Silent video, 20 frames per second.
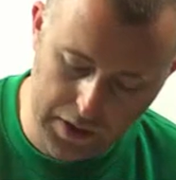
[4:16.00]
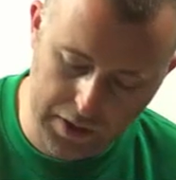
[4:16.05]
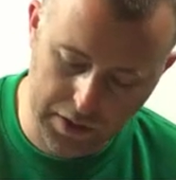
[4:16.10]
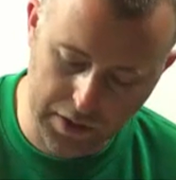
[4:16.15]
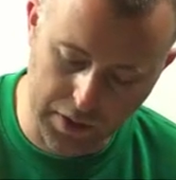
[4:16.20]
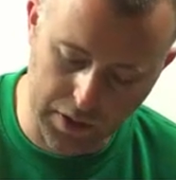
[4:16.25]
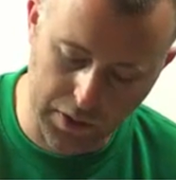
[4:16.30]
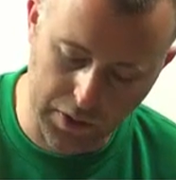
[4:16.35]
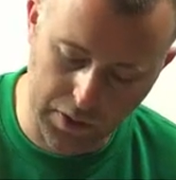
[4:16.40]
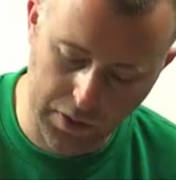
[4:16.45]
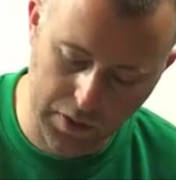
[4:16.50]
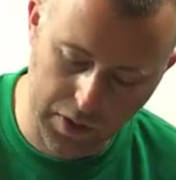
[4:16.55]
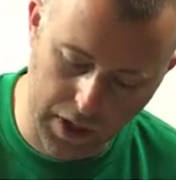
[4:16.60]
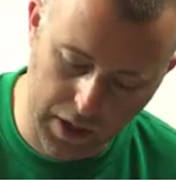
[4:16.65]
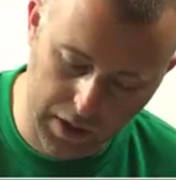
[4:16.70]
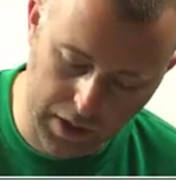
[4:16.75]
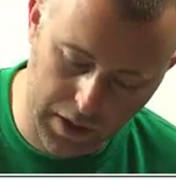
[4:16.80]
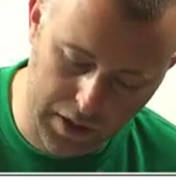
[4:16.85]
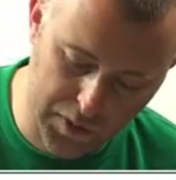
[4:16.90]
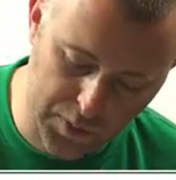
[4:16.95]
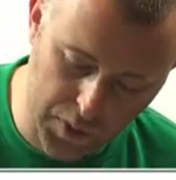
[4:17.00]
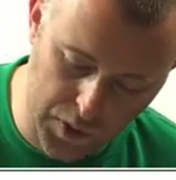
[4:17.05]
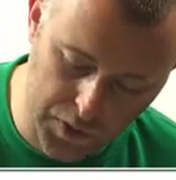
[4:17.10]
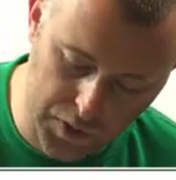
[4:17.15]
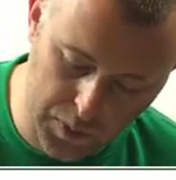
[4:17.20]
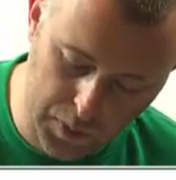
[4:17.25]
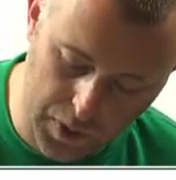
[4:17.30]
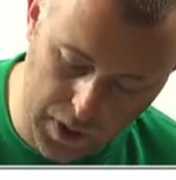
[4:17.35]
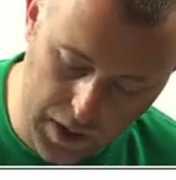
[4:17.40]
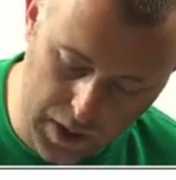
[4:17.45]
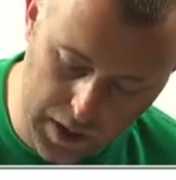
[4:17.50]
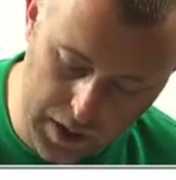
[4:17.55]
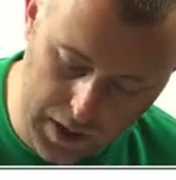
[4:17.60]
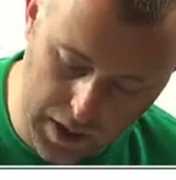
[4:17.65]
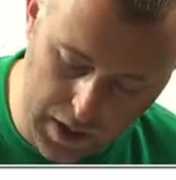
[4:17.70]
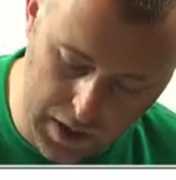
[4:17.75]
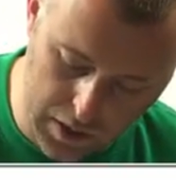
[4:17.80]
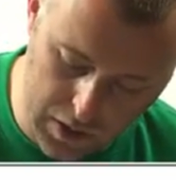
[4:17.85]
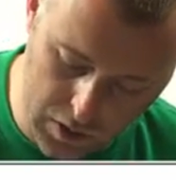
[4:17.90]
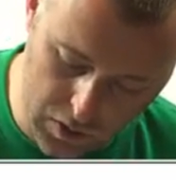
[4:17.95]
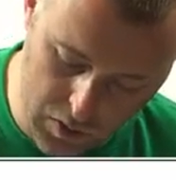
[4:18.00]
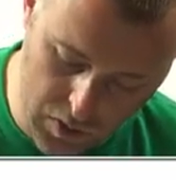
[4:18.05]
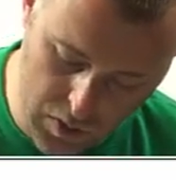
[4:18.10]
So that gets multiplied, and you'll